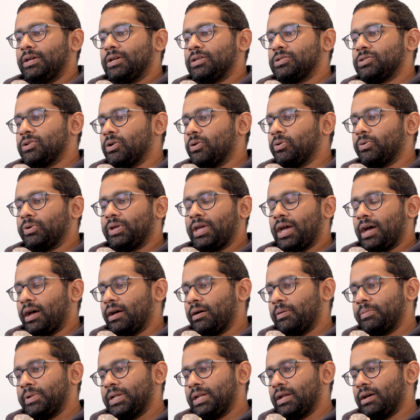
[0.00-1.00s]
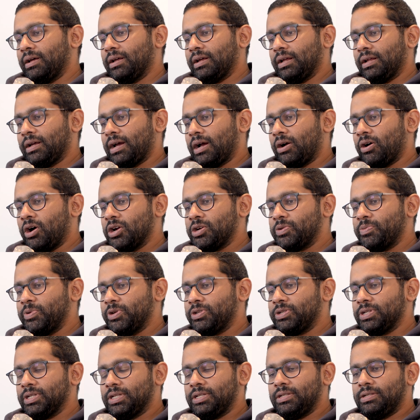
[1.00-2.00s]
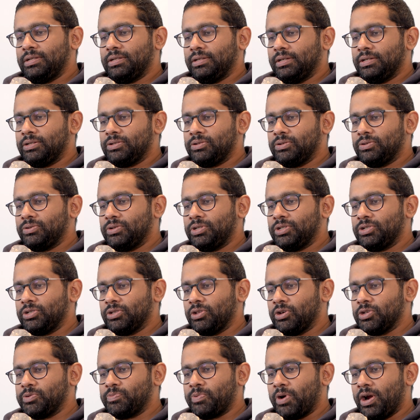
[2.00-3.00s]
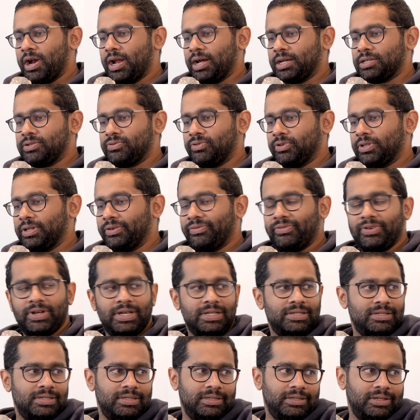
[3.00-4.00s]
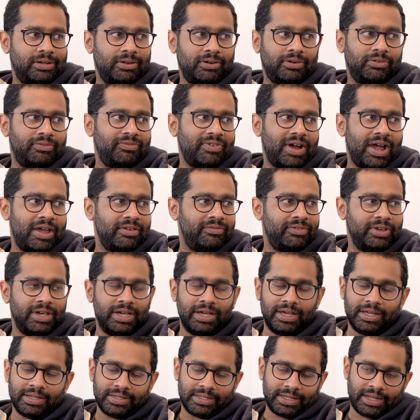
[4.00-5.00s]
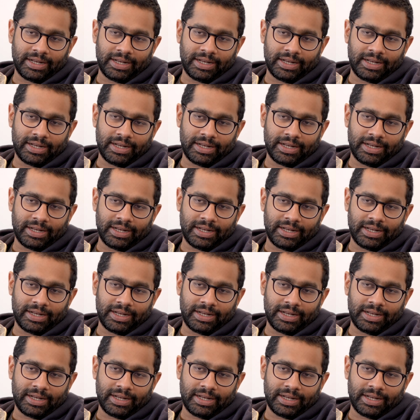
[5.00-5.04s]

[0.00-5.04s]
So yeah, I mean, I contributed into those products for the first 5 years,